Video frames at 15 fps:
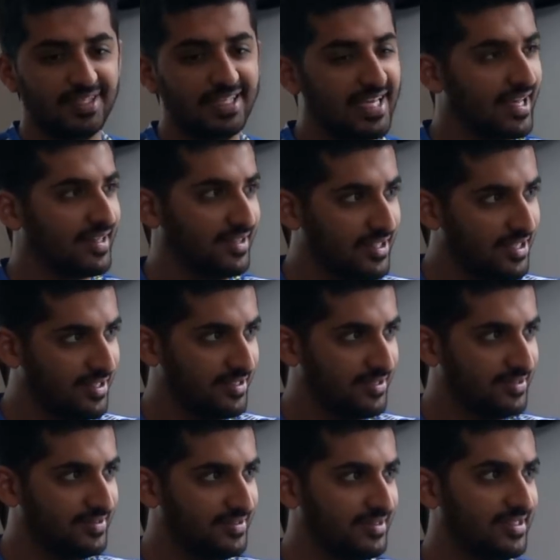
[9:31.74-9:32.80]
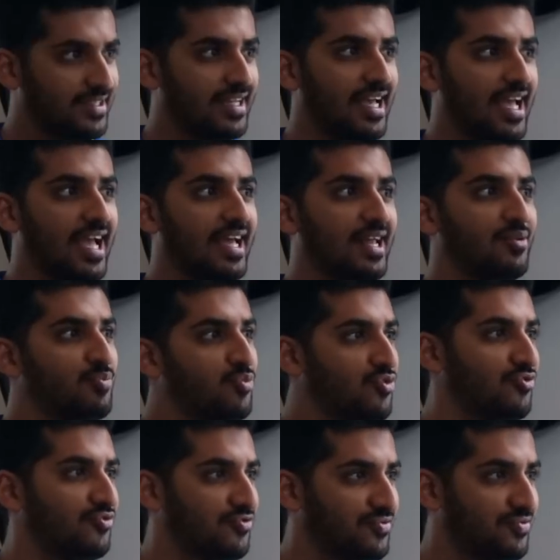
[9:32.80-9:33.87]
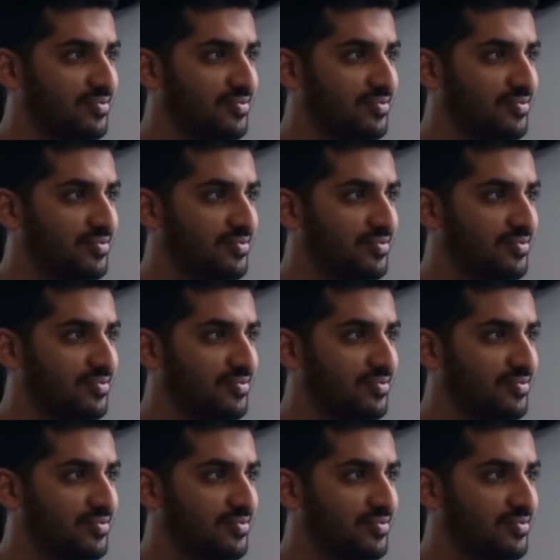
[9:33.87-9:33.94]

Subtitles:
get lit, and move.